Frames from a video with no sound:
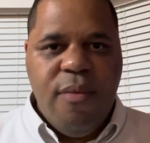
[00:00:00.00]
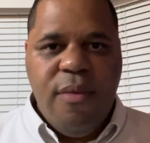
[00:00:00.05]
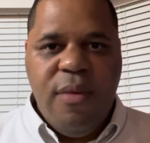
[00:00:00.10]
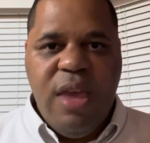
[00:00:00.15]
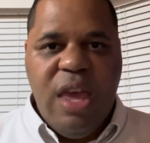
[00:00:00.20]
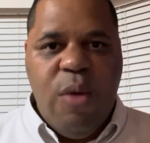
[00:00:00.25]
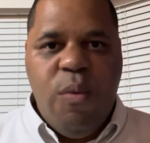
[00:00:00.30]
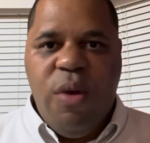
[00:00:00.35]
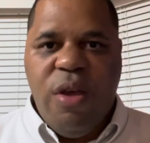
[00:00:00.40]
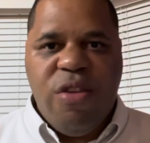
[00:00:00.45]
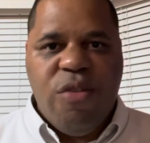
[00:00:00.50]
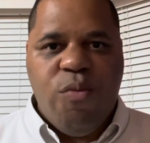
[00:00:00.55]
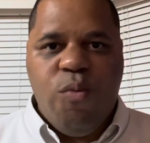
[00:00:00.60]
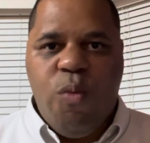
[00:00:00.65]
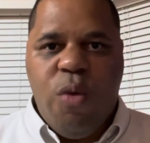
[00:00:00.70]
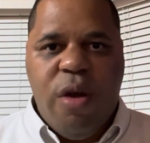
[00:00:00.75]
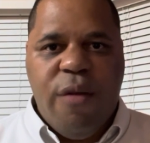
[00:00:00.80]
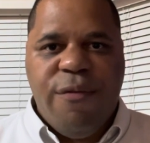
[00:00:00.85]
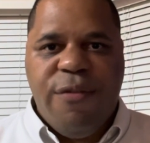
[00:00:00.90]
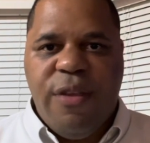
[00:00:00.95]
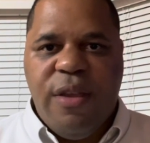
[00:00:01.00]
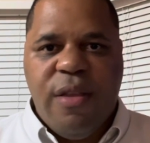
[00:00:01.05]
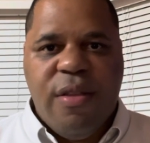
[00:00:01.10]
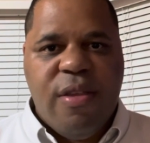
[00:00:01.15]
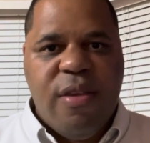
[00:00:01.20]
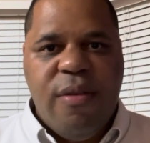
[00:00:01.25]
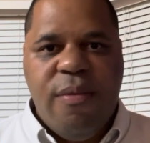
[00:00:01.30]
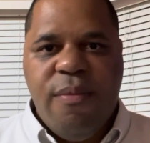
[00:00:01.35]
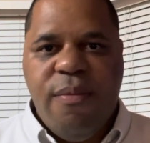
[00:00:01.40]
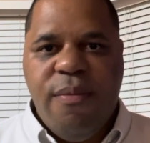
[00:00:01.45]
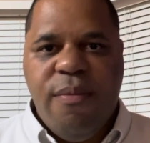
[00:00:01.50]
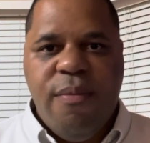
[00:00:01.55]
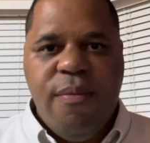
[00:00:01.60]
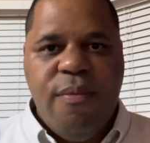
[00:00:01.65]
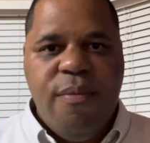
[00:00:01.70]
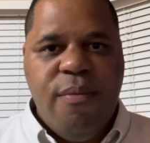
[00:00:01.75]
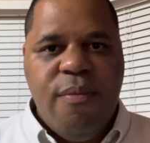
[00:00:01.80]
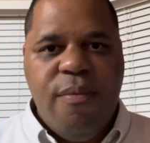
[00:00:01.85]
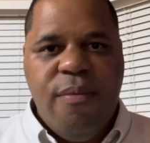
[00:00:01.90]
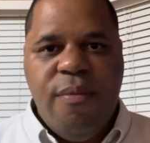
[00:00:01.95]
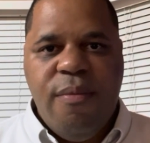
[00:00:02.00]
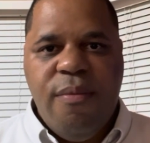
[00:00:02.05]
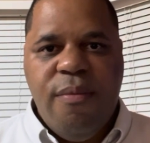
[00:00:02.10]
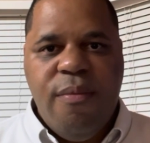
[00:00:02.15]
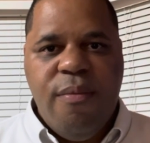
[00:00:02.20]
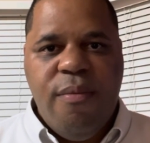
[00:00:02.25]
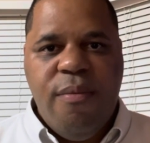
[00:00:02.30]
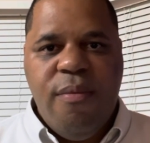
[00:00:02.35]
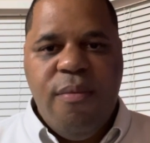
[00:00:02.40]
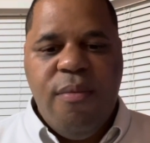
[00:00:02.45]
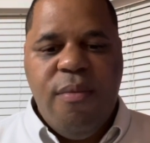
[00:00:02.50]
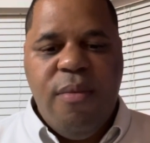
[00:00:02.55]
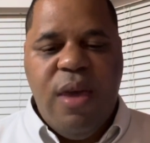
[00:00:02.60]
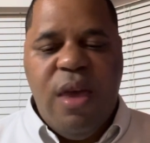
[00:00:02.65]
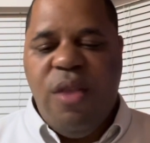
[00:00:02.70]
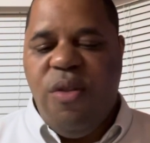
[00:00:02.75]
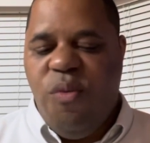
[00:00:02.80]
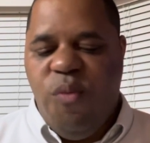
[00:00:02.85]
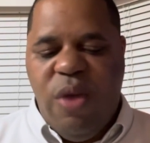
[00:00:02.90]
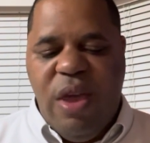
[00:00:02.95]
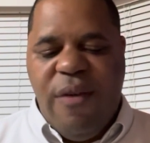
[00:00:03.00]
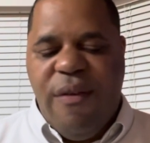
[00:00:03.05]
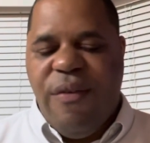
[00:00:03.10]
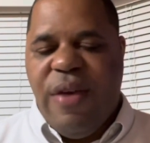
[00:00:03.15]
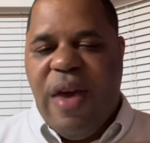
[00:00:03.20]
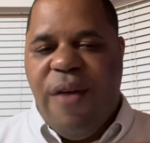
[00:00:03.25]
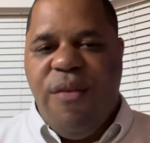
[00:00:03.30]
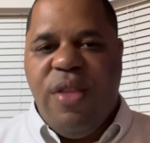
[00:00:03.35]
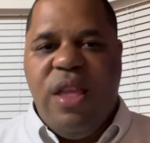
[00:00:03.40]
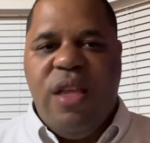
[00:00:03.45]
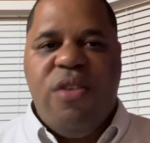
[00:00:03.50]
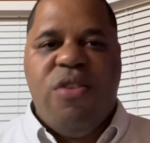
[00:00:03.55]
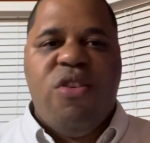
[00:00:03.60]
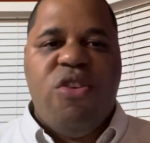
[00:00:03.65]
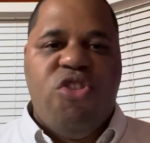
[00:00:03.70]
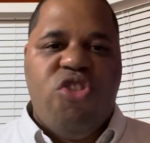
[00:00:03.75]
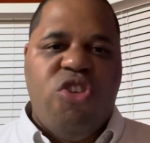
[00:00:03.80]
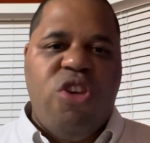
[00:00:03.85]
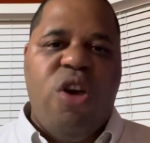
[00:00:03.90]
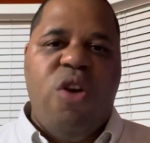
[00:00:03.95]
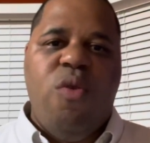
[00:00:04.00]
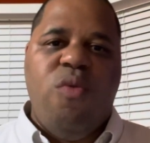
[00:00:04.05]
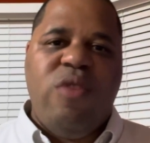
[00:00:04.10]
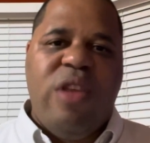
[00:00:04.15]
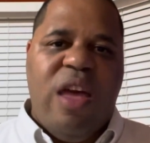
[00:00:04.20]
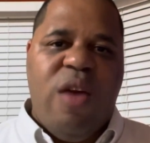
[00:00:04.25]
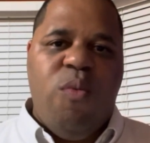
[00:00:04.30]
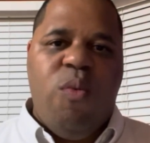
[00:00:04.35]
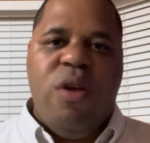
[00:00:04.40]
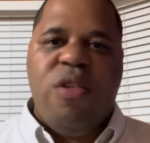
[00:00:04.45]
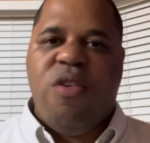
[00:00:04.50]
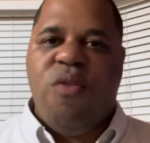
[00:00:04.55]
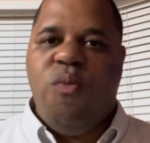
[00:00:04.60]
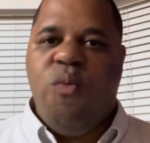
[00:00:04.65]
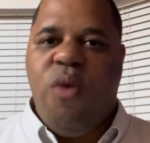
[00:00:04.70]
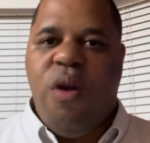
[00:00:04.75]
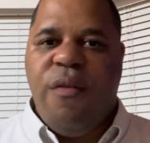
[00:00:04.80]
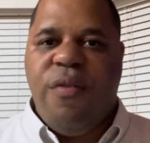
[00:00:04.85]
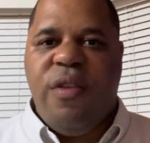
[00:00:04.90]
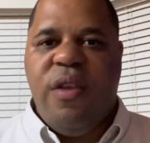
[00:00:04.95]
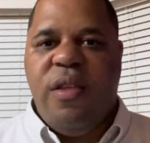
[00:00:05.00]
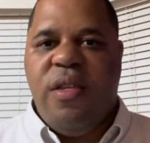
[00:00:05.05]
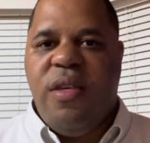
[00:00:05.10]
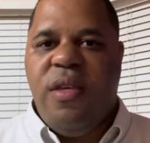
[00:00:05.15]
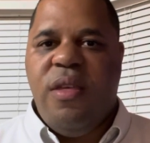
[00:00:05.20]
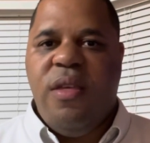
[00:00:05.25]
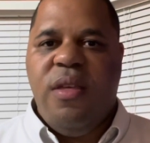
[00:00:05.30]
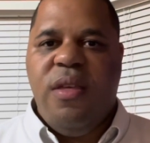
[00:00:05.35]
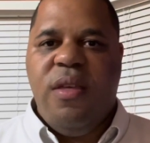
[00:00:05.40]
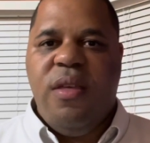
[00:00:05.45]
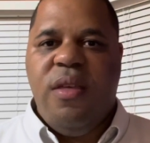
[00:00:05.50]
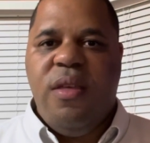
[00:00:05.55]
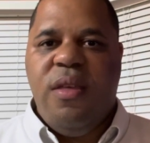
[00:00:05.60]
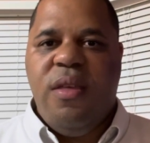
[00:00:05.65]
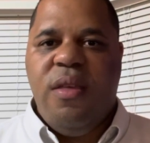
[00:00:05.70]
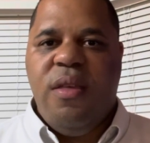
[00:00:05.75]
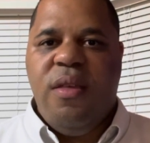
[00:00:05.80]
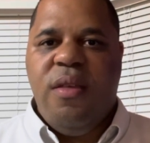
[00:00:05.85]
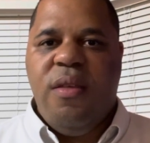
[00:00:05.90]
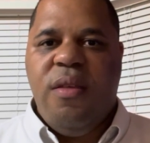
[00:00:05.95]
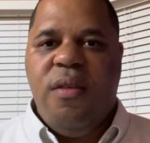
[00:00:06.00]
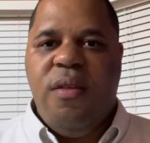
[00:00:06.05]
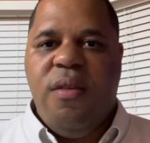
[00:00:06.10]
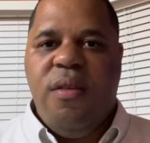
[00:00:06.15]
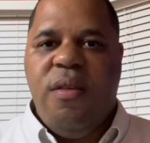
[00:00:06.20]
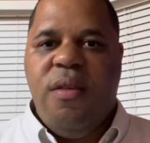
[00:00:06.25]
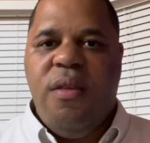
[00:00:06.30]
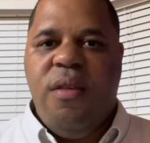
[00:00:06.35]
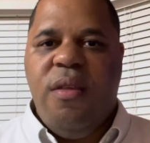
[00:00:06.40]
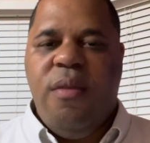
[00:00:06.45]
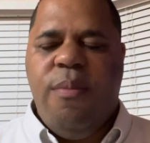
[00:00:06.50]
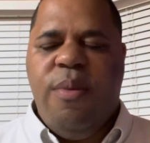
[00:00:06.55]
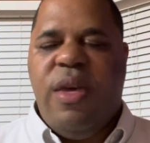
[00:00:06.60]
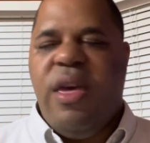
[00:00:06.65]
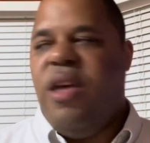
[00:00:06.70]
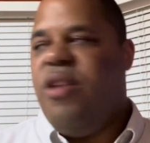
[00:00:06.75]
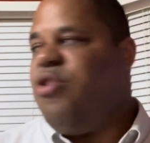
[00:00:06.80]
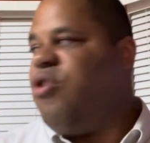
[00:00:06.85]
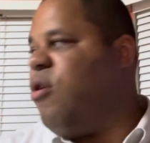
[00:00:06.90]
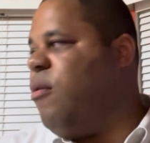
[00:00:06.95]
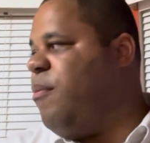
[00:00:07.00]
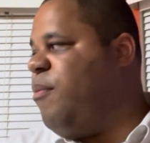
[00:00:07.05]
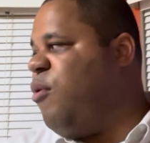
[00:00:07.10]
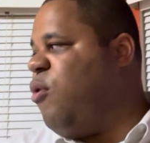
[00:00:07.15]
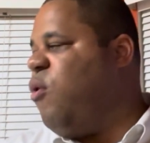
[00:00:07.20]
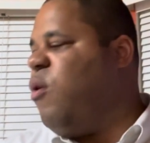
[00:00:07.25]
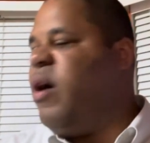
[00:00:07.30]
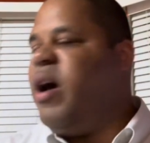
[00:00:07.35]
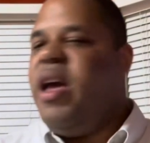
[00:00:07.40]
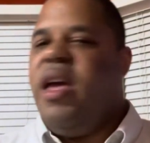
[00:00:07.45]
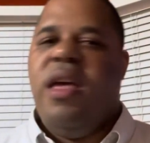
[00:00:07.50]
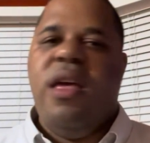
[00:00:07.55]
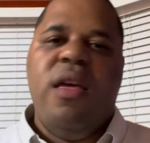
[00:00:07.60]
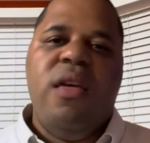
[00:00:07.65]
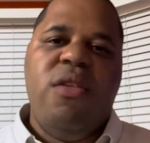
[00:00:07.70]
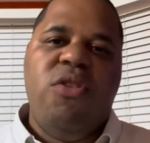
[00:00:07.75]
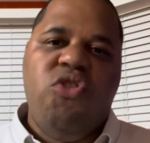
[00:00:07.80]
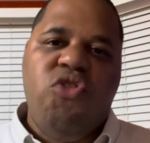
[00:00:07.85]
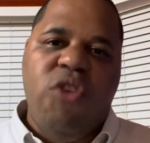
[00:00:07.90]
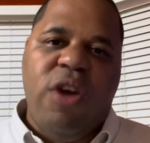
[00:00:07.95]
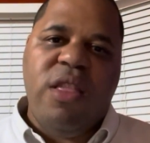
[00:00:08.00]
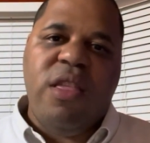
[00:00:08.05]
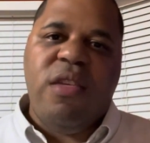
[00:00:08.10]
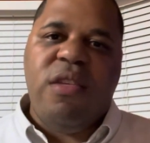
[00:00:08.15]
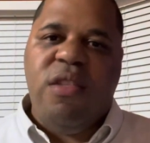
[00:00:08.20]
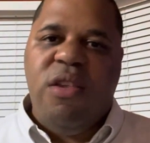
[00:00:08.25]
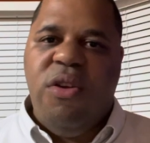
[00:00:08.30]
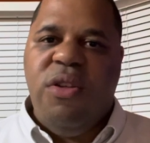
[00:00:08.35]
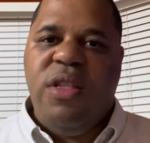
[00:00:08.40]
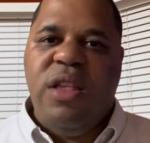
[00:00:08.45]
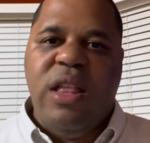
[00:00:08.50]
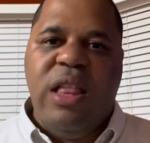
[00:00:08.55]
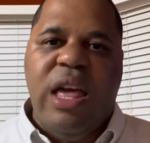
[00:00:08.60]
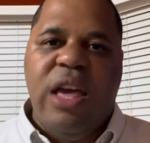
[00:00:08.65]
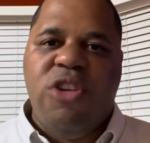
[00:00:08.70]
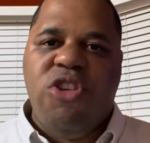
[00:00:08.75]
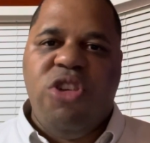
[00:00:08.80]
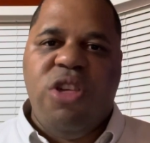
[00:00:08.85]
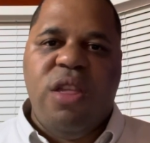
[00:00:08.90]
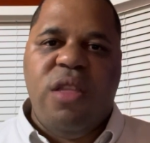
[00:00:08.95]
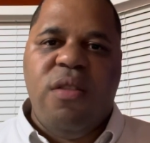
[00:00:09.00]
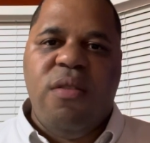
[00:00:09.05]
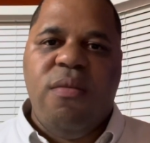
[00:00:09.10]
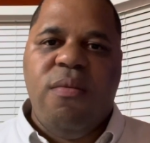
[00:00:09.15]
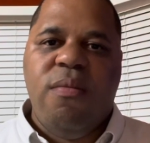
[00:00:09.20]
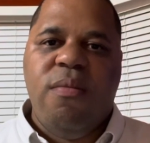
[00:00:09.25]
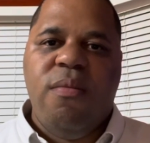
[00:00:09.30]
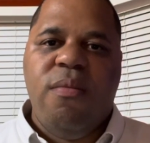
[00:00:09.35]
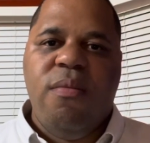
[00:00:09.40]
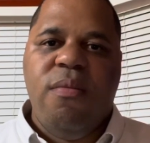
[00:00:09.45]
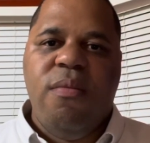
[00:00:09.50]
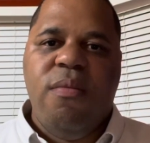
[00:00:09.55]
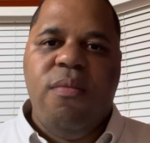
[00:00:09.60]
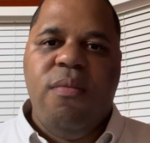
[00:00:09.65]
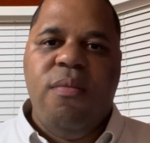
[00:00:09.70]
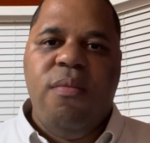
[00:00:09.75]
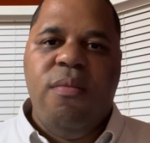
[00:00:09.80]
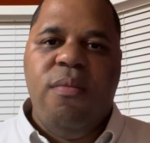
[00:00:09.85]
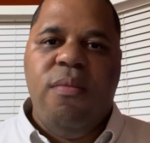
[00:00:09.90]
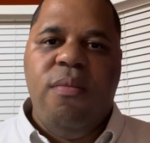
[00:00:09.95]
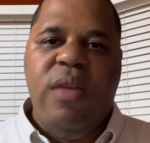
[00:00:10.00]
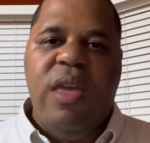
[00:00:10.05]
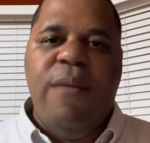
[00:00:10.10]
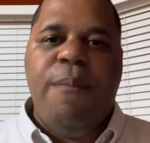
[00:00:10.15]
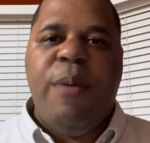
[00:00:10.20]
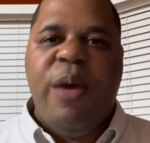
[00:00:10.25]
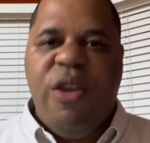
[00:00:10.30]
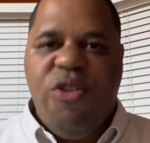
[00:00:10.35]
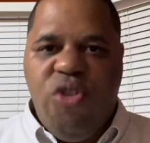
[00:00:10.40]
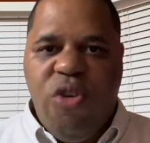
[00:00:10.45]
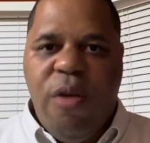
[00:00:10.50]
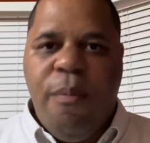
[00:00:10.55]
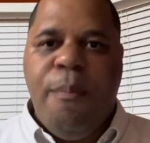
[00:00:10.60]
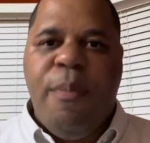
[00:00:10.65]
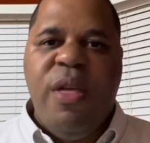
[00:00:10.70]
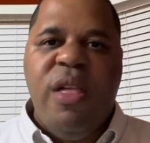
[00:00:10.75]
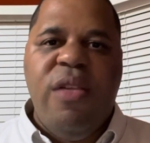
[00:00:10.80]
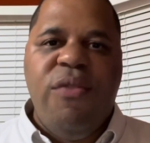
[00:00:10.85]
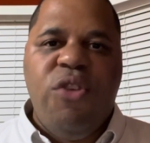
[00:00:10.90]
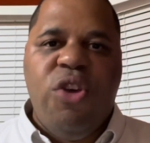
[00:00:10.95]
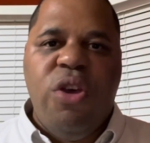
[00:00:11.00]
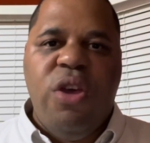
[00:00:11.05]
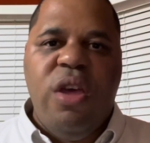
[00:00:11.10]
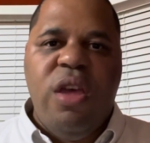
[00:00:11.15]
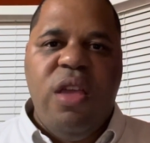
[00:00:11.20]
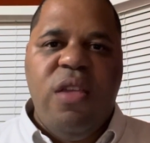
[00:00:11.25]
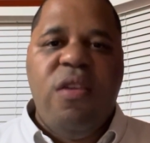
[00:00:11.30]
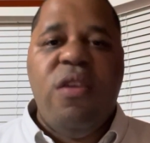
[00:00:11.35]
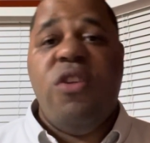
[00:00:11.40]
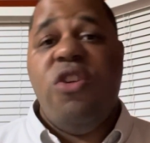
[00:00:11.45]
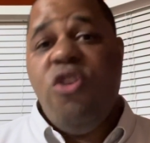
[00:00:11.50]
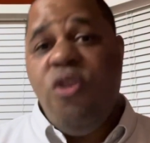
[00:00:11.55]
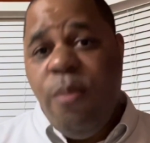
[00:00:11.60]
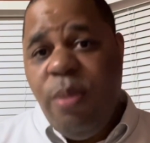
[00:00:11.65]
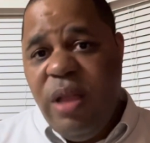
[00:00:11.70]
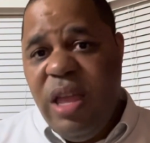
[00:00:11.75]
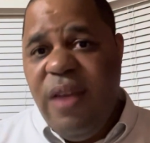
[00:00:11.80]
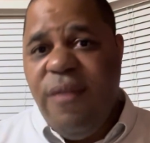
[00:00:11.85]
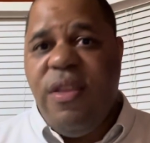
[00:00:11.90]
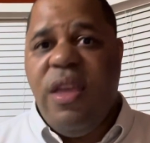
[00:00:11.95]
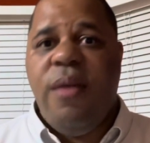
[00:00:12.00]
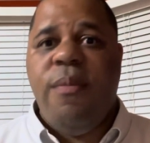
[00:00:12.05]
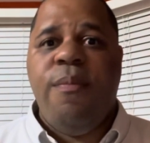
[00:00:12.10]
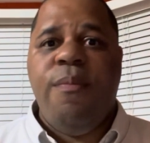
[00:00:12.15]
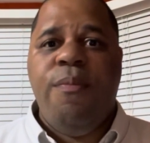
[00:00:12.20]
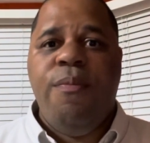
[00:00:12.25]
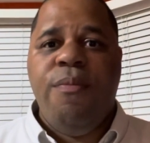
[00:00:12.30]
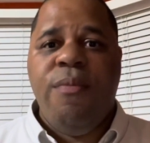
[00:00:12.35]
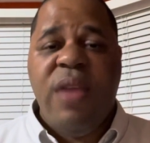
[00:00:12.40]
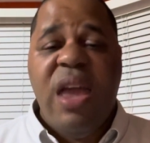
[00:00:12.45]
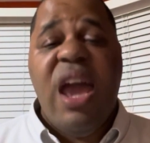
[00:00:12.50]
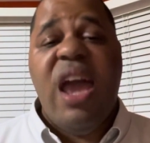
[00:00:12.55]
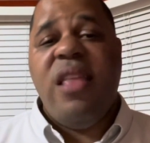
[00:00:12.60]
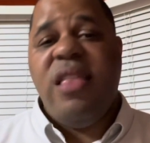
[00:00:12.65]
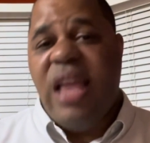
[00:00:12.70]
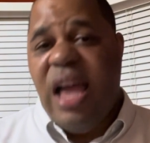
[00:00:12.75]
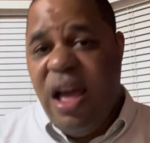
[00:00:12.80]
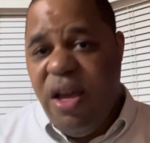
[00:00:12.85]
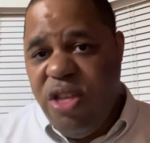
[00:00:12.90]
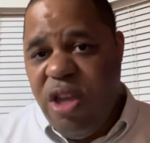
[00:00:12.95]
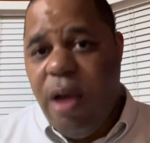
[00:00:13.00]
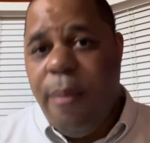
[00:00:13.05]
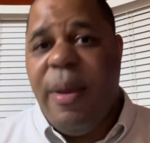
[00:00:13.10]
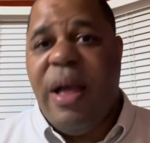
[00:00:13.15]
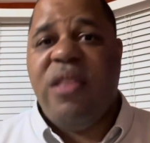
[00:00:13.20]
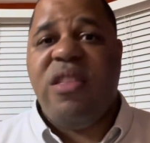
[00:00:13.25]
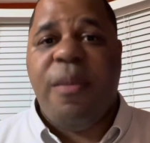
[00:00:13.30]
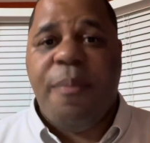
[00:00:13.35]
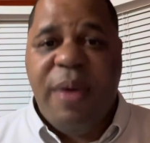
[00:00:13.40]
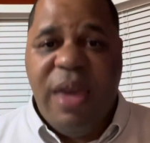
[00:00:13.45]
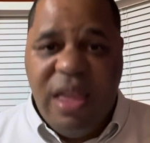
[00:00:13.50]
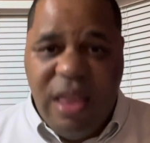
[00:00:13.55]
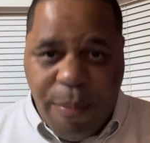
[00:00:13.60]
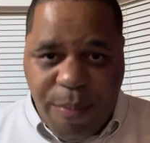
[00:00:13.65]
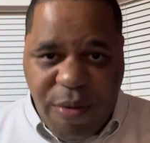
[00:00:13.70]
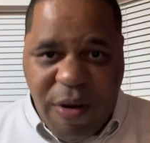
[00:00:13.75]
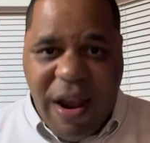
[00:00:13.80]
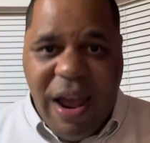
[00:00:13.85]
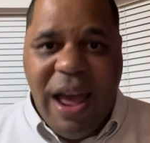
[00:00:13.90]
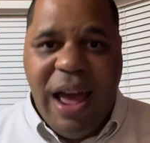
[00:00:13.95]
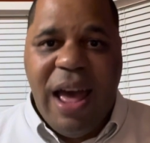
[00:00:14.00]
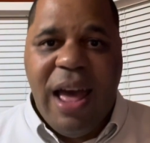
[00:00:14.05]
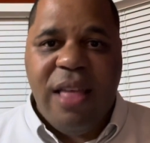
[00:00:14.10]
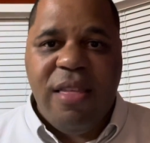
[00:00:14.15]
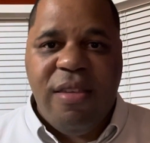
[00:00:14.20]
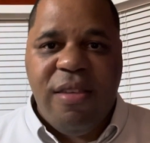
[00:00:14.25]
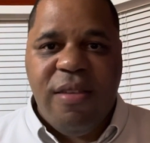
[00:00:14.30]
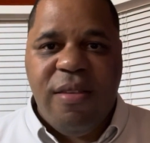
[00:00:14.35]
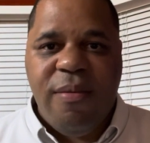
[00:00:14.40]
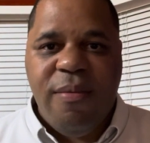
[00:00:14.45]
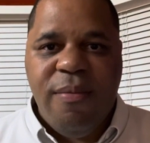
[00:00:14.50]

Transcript: It wasn't worth it. And we have evidence to show that it wasn't worth it. Because your boy tried to steal an election. He paid you a bill of goods, you believed him, and now you're about to pay the price.